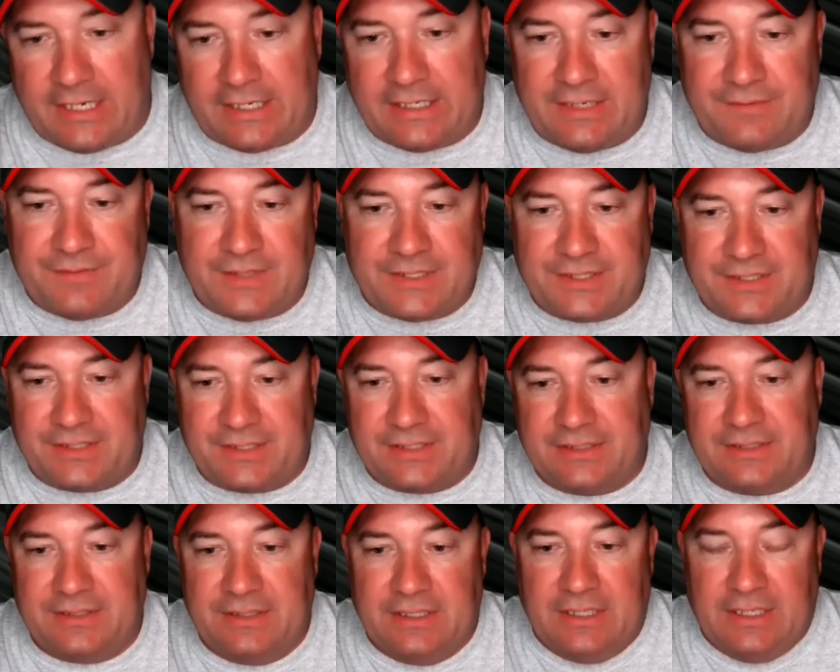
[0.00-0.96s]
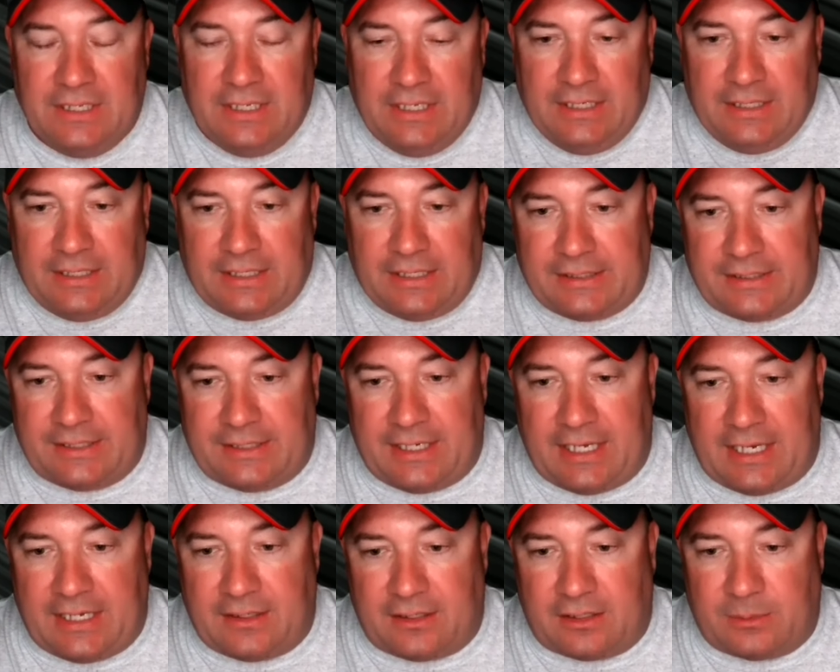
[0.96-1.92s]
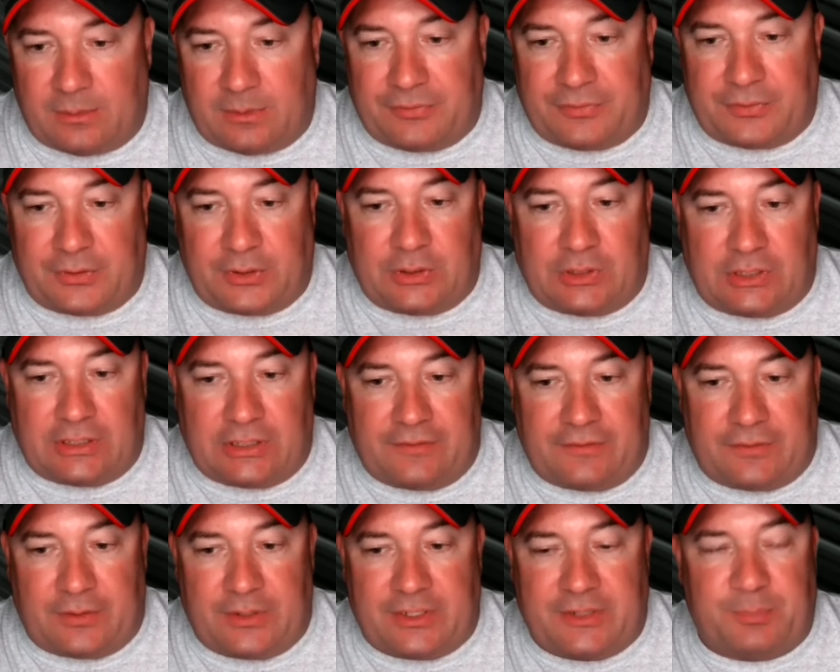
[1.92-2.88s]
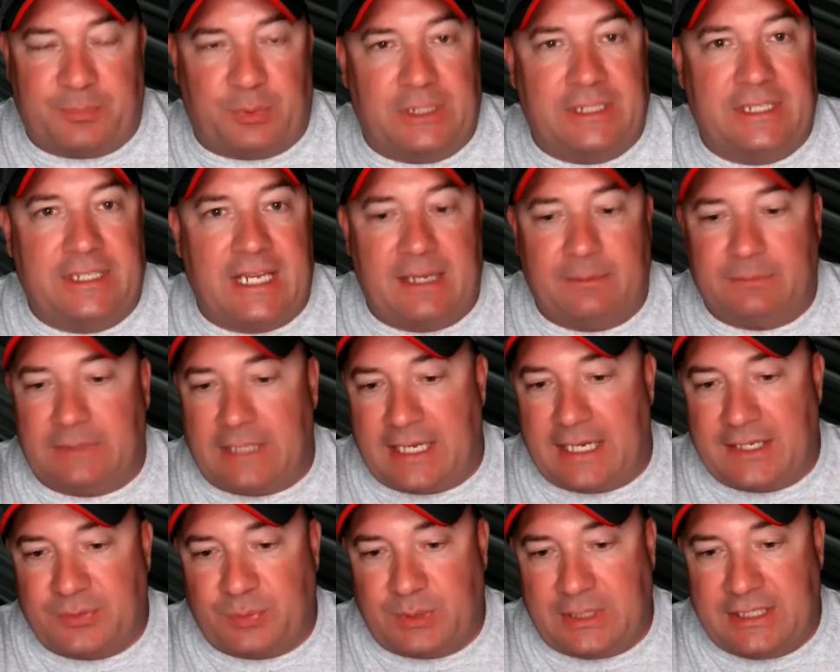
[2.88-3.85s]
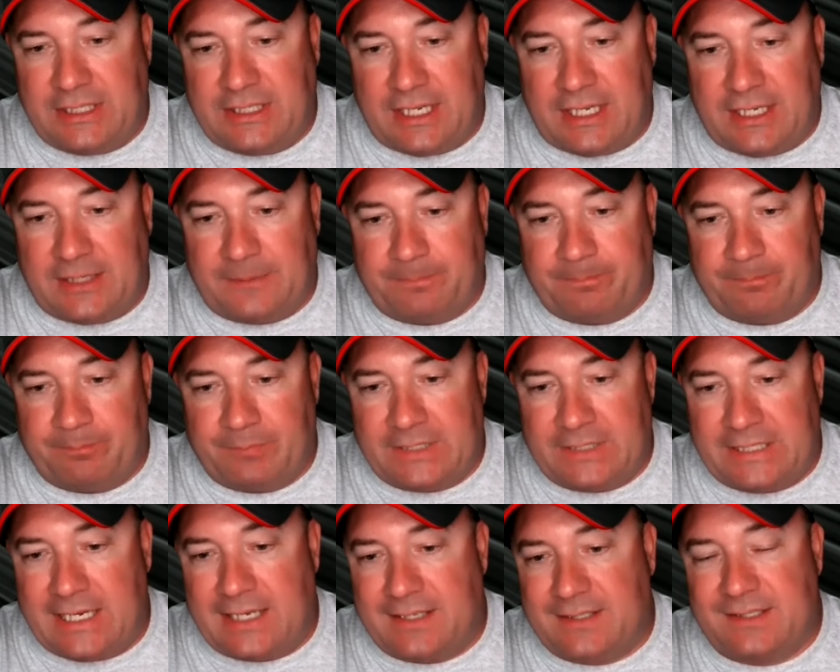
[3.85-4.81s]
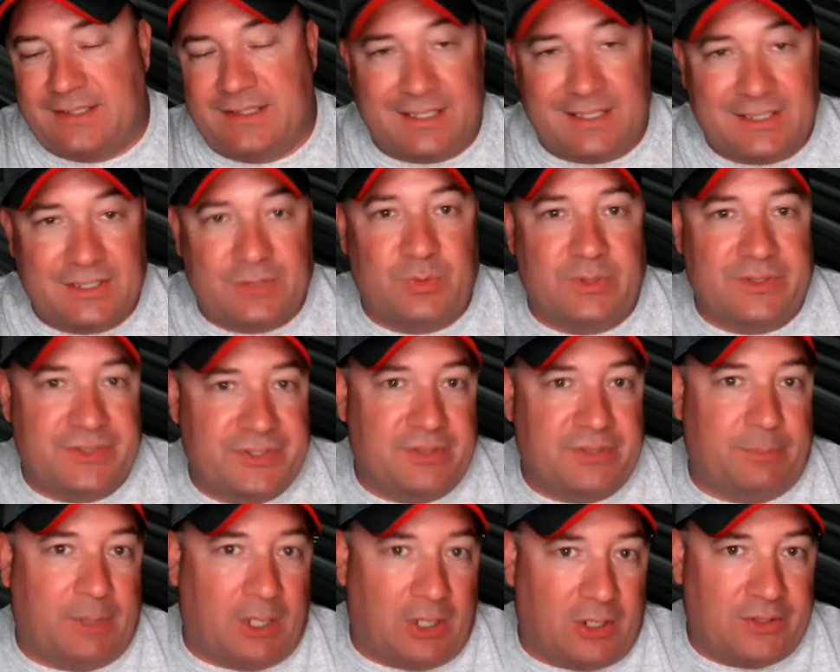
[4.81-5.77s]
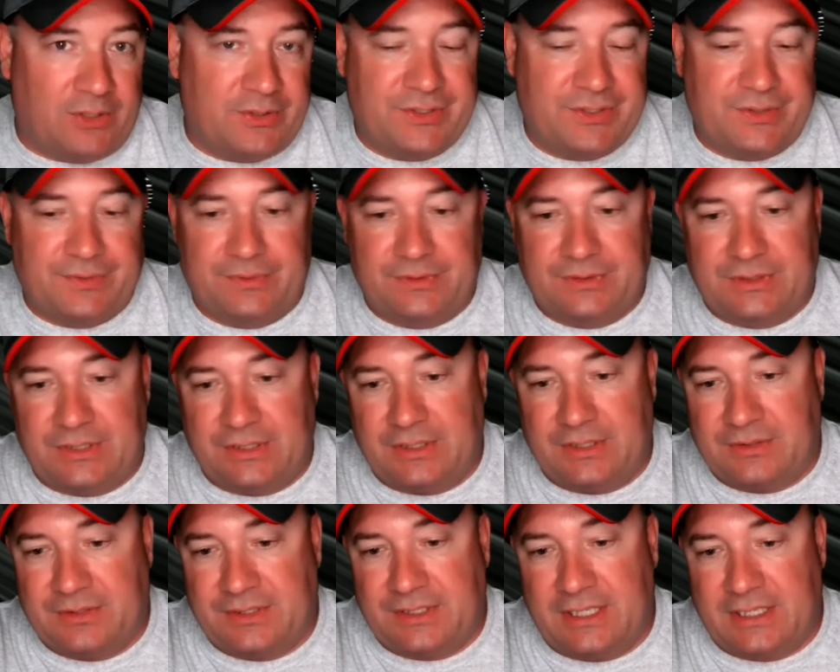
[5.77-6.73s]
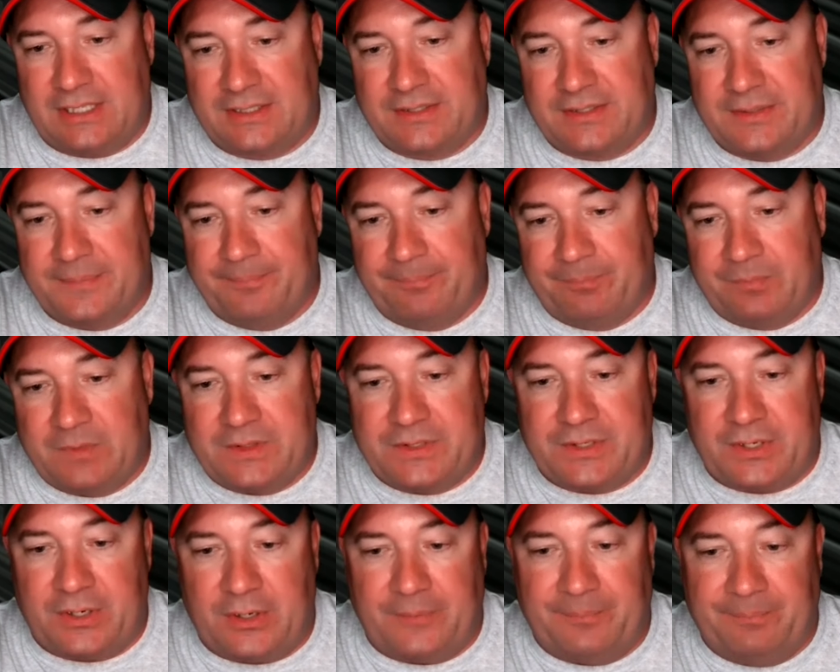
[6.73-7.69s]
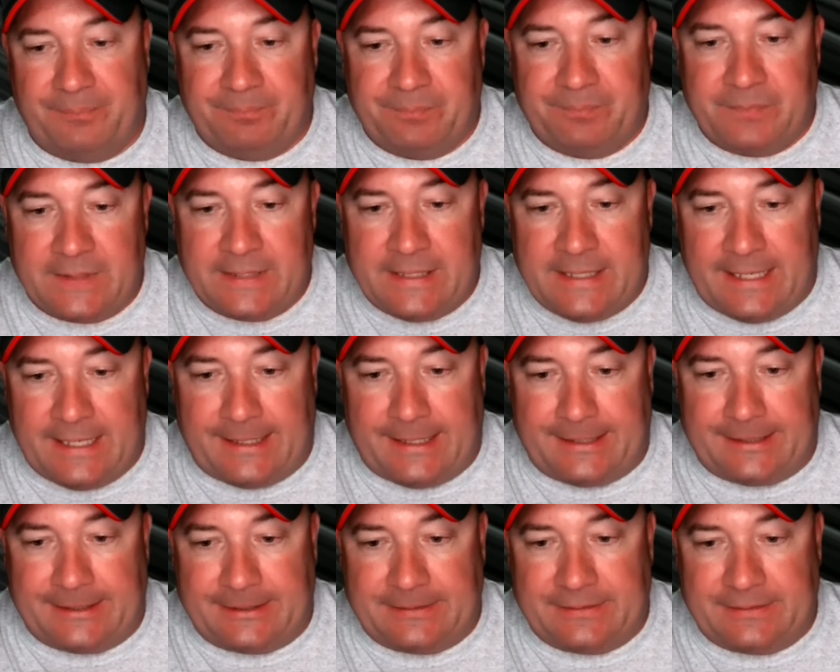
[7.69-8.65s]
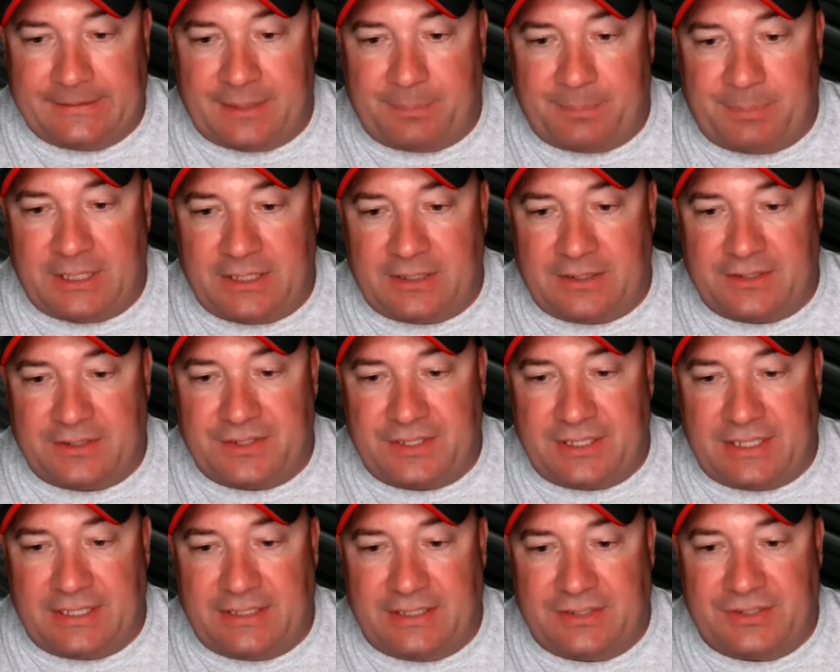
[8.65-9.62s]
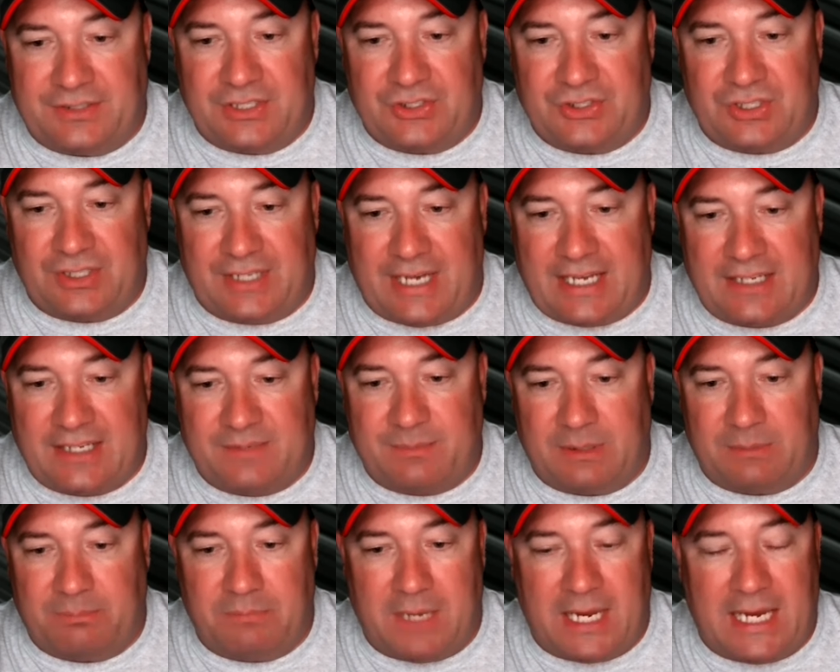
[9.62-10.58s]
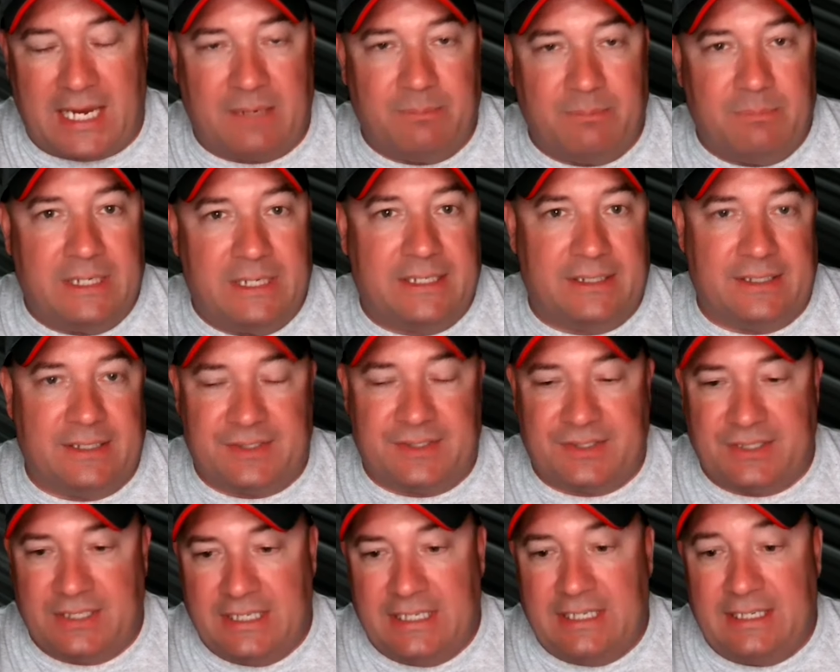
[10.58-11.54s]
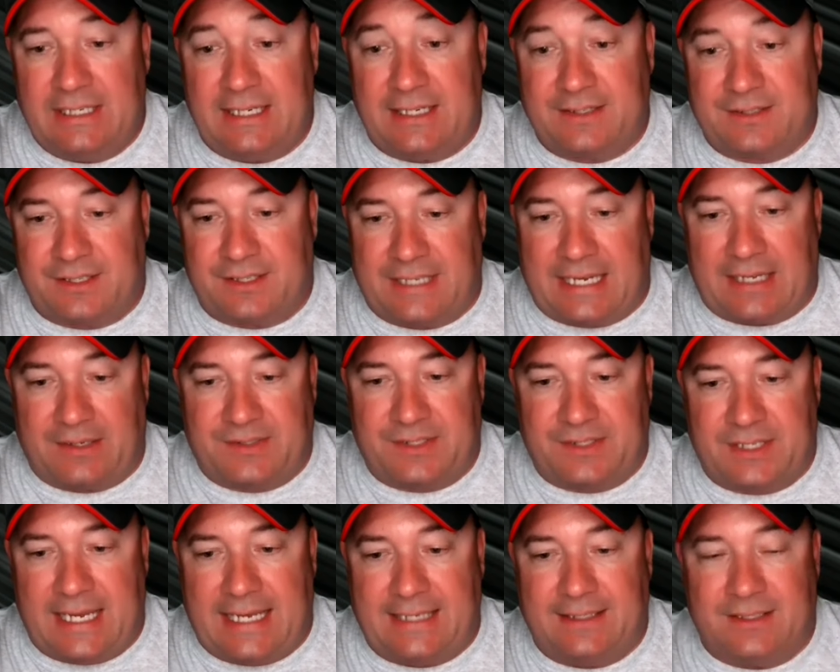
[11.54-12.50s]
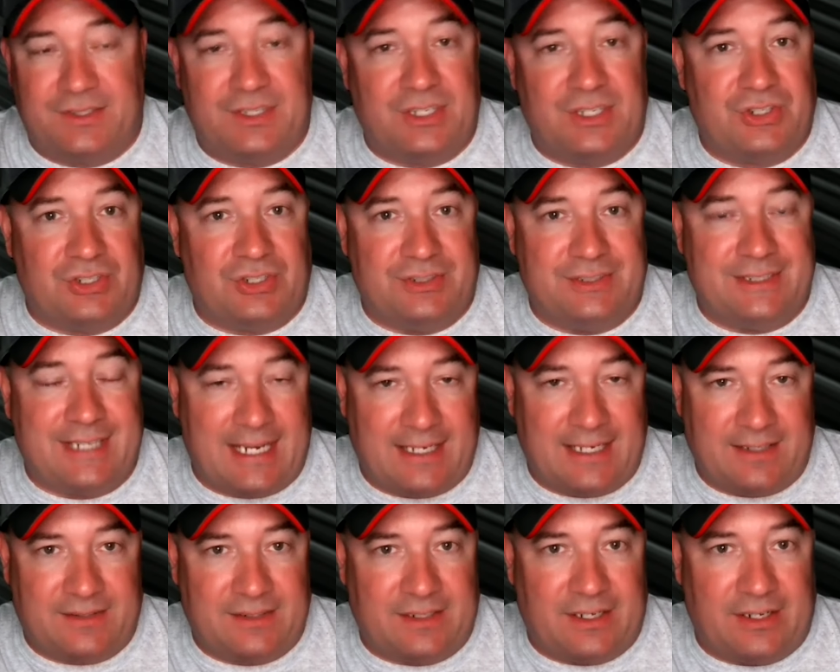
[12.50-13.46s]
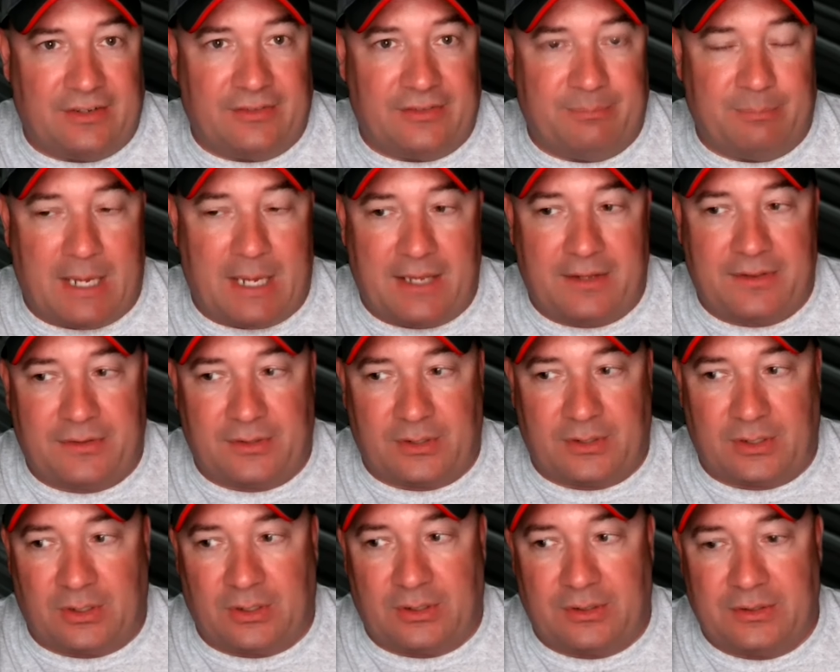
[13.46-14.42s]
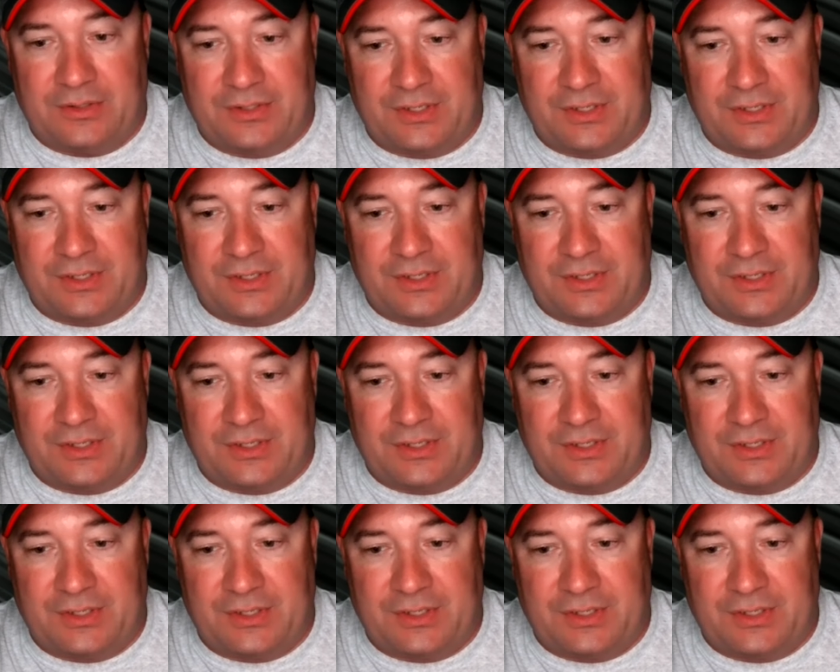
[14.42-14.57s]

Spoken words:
He visited Ann Arbor for the spring game last weekend. He has 6 crystal balls to those dicks. So it appears a decision has been made because he has announced a decision date of May 3rd.